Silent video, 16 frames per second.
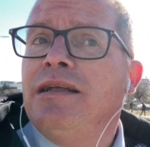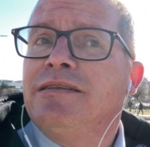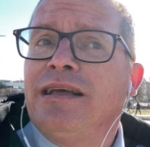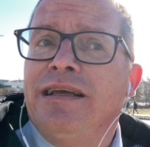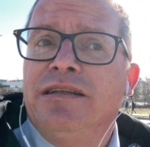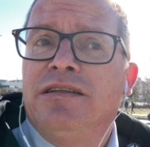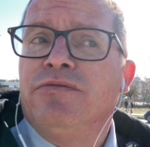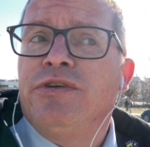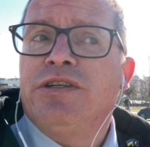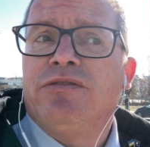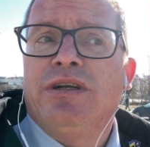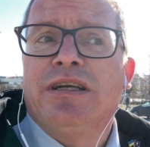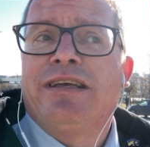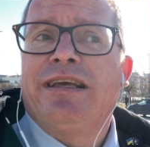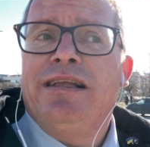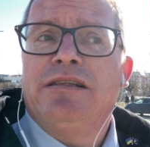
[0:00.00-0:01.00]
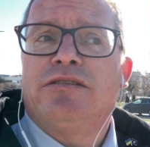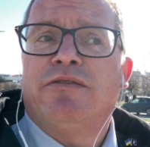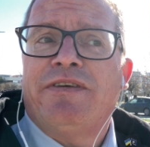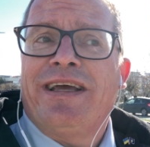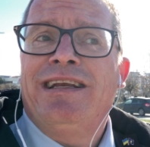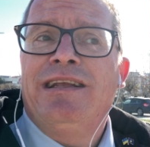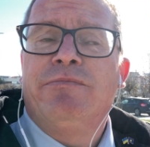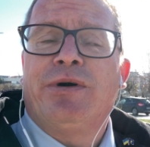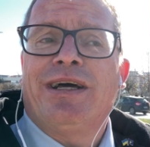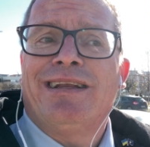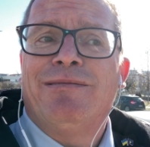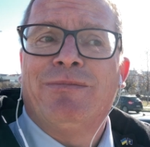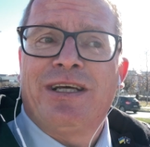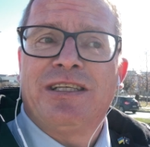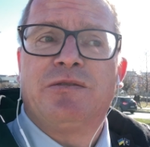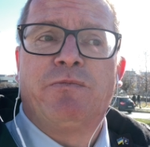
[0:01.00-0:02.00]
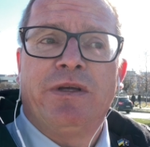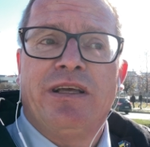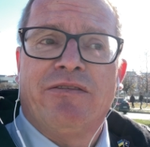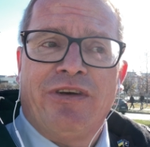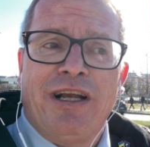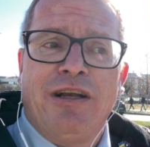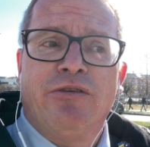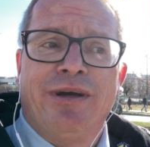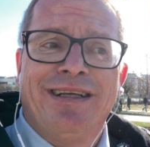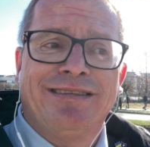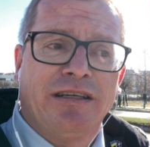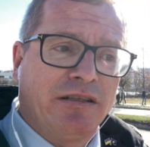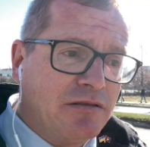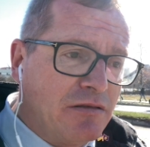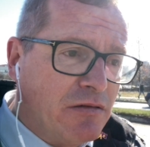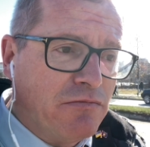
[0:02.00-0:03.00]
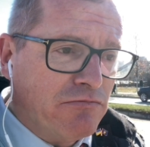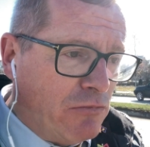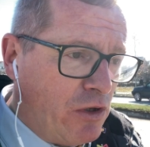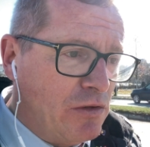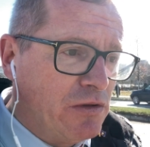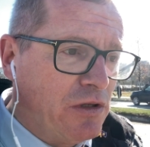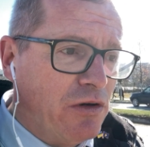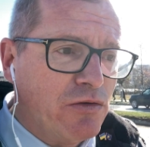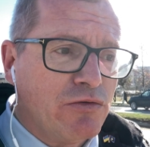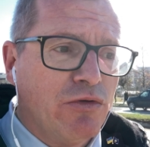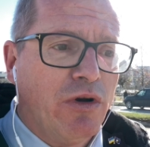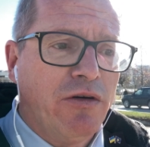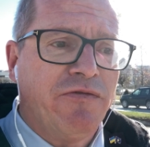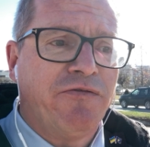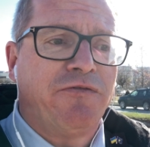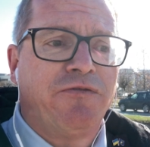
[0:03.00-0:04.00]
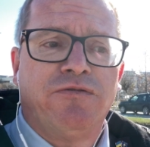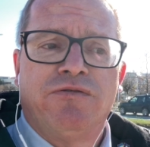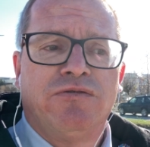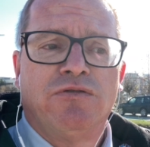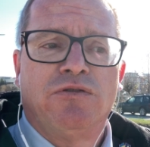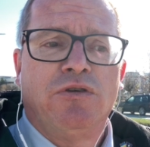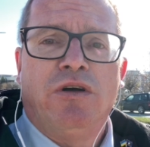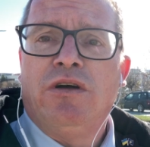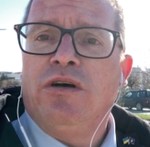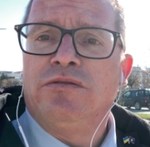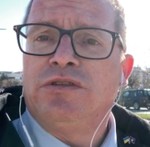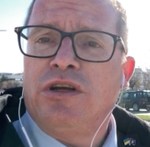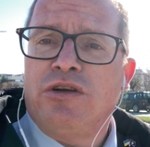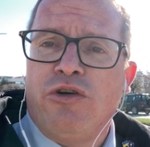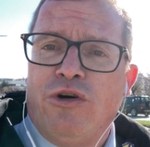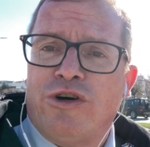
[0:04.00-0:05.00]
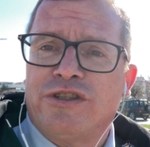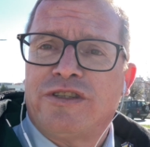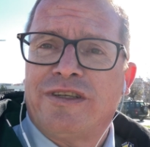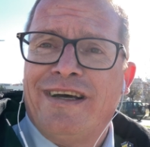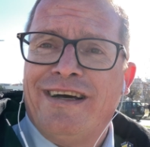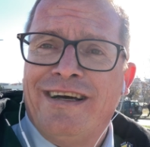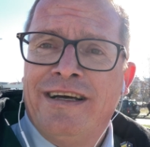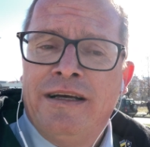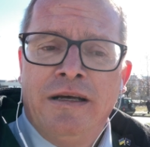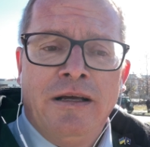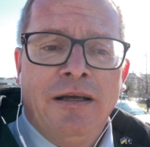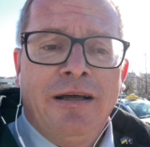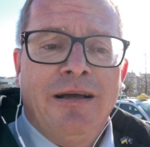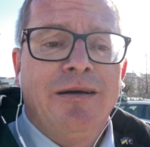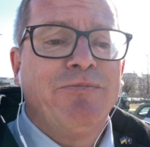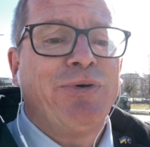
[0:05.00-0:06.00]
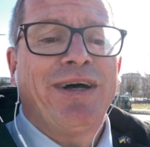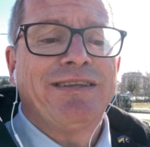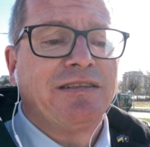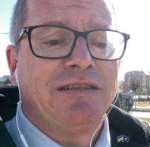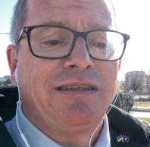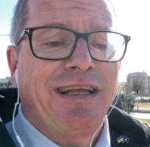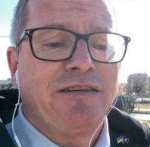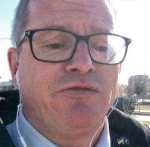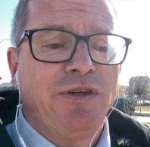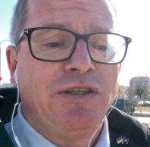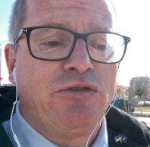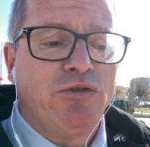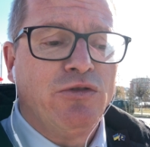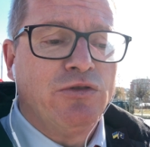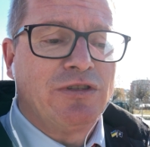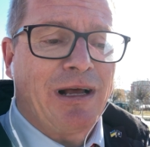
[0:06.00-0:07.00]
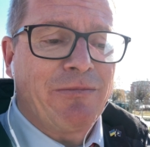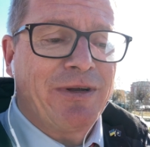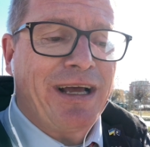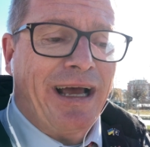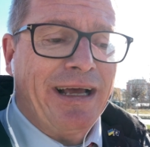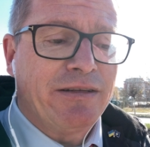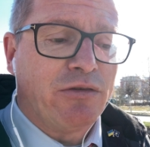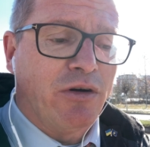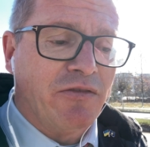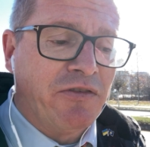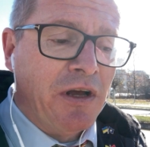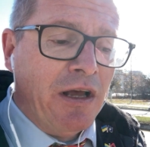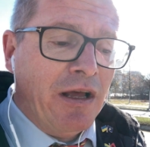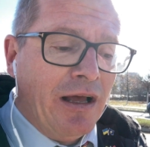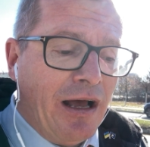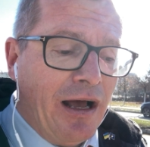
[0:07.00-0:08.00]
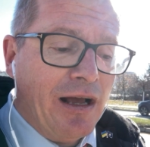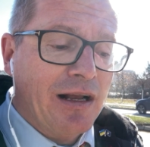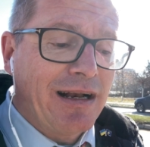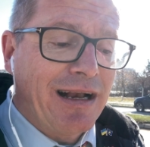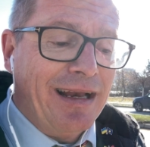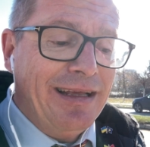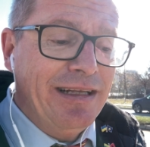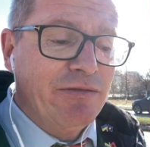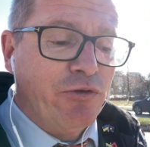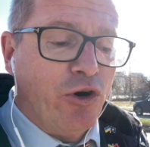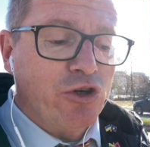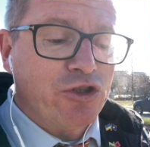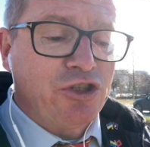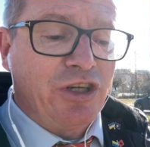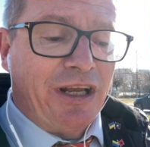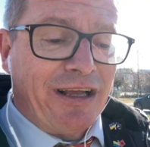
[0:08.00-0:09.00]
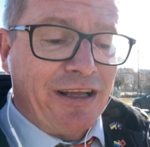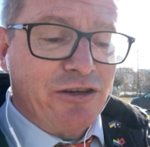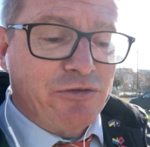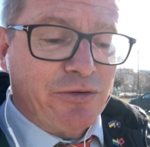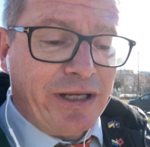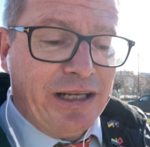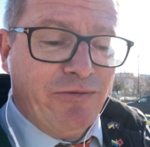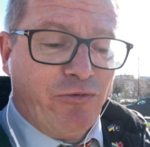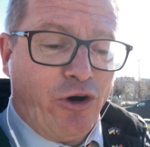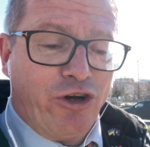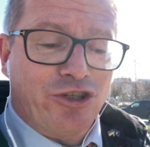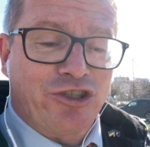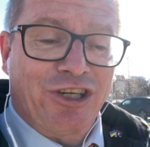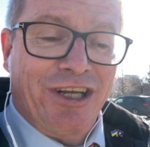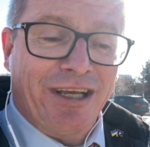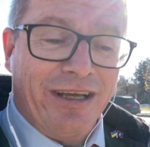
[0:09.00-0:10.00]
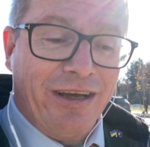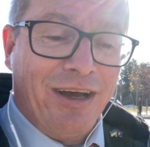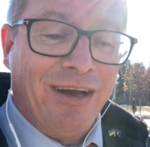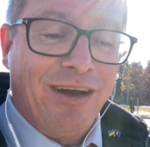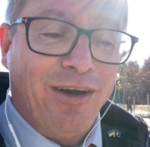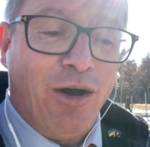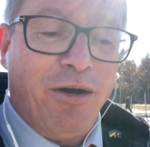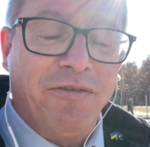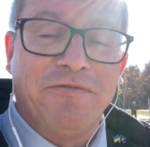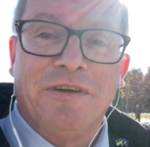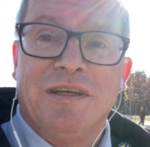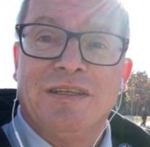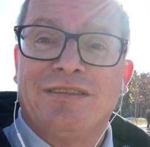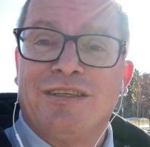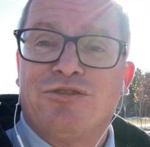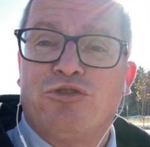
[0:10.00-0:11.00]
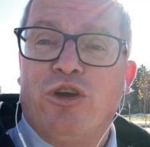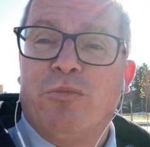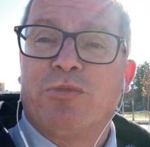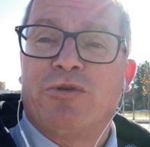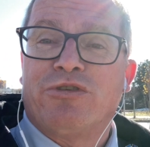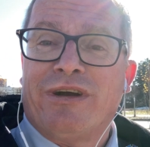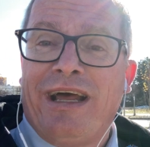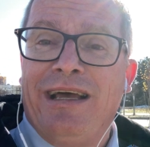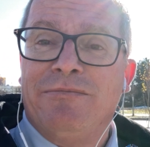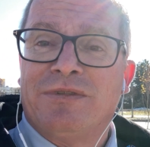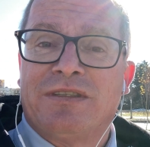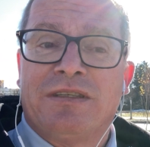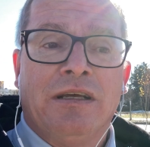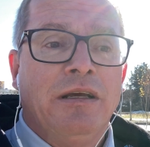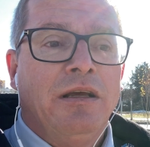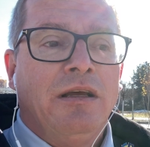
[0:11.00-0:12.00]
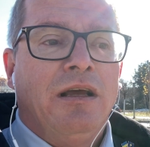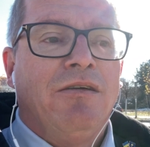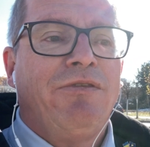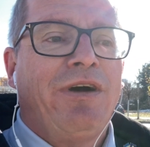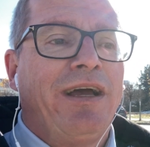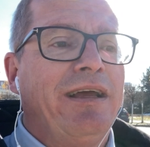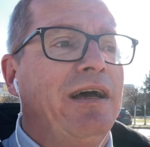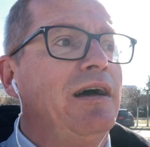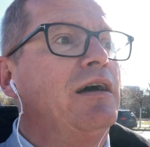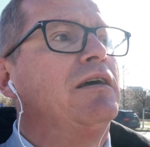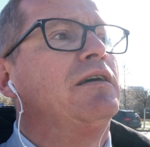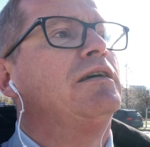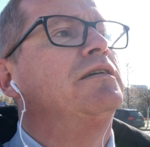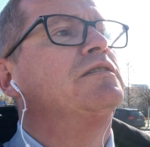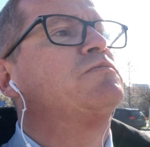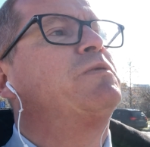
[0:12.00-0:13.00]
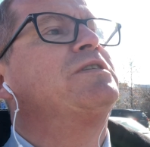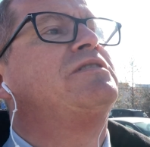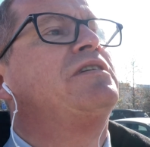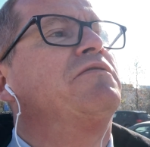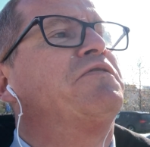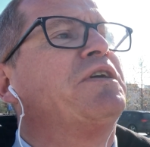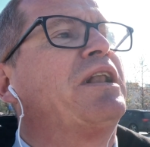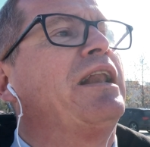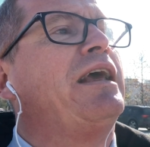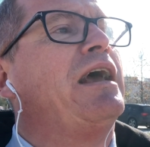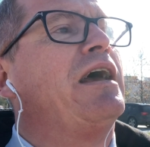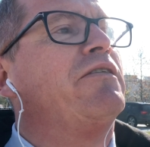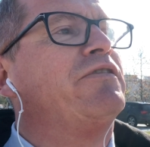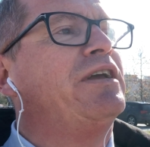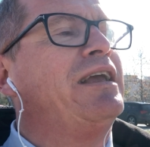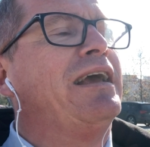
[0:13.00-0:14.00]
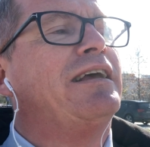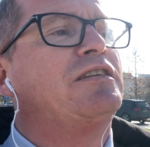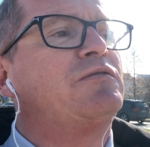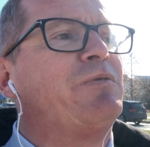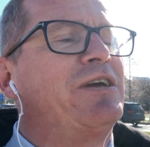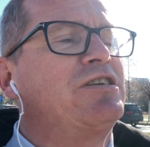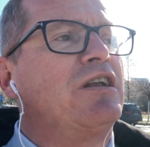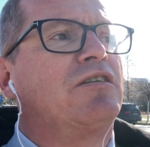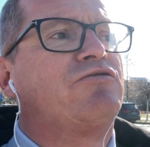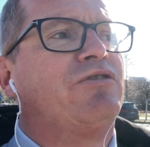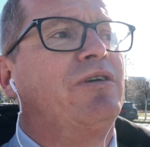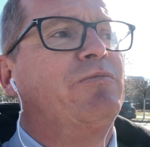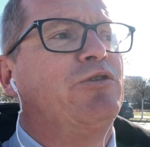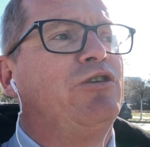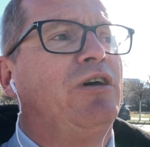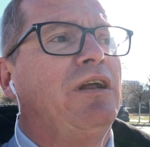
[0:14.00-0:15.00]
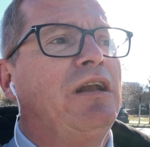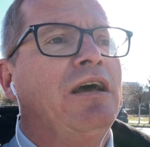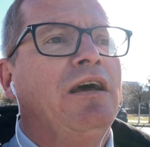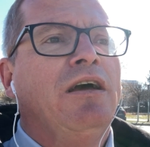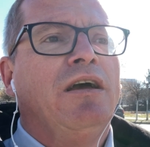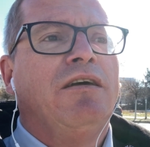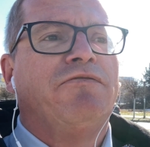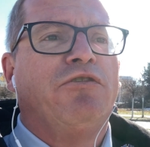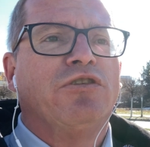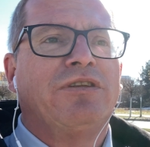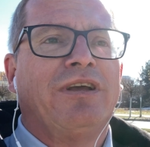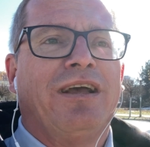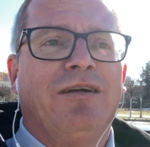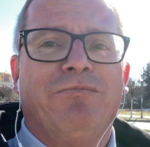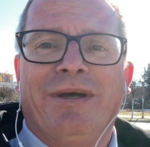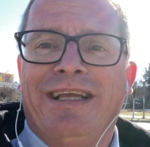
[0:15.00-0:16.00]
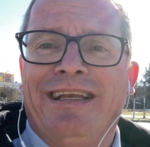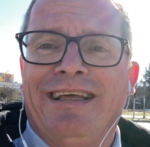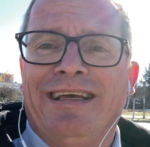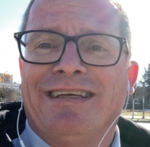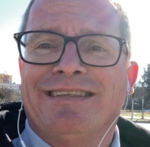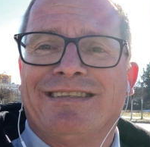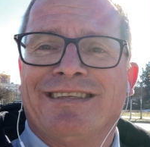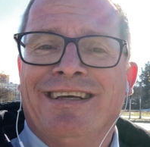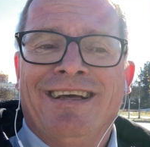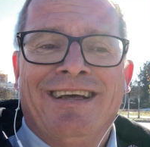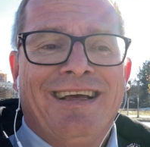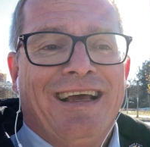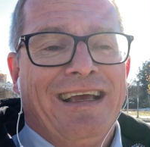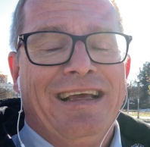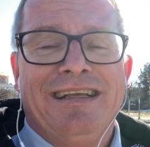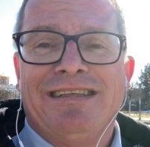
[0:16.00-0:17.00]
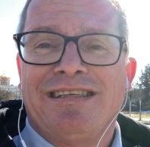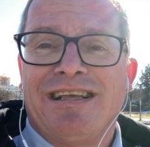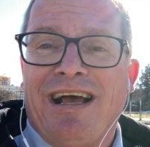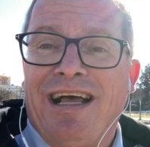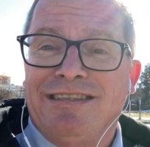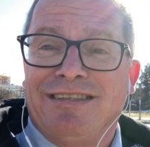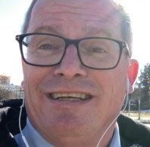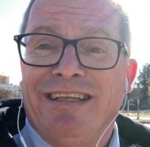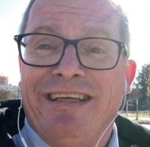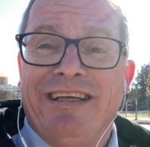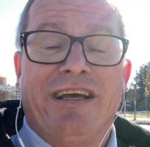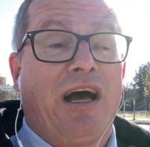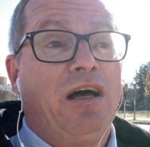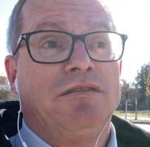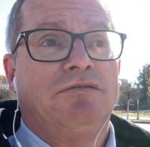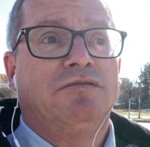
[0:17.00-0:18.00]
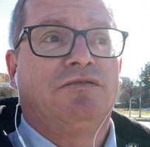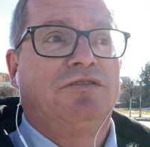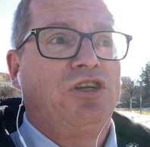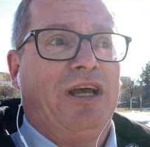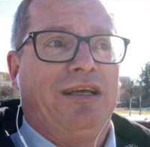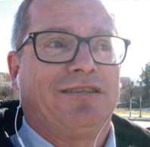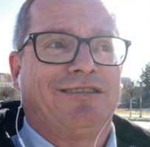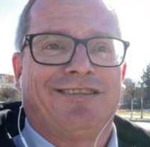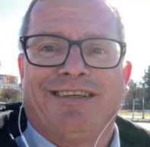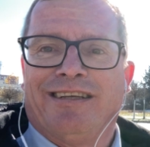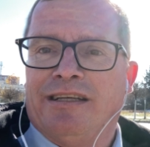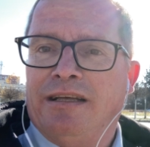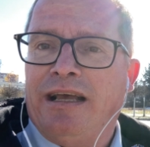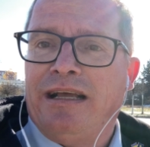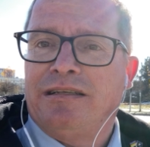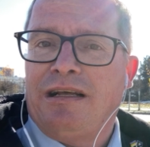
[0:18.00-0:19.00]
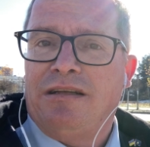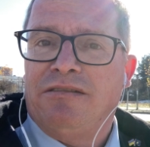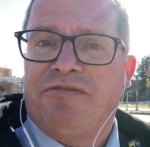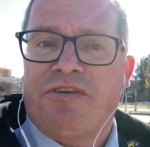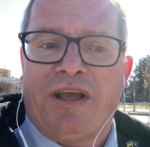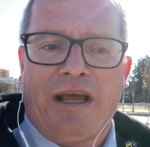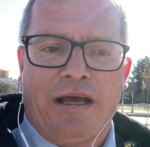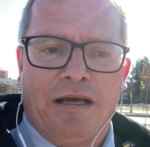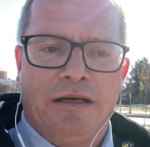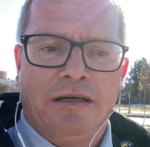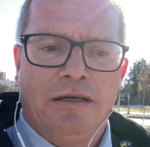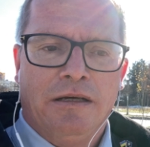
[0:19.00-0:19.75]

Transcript: the individual guilt of anybody must be evaluated on the rule of on the courts, yeah. But that we do some kind of greenwashing of the Serb crimes via specifically having a special tribunal for the Albanians, it's utterly unjust and unfair.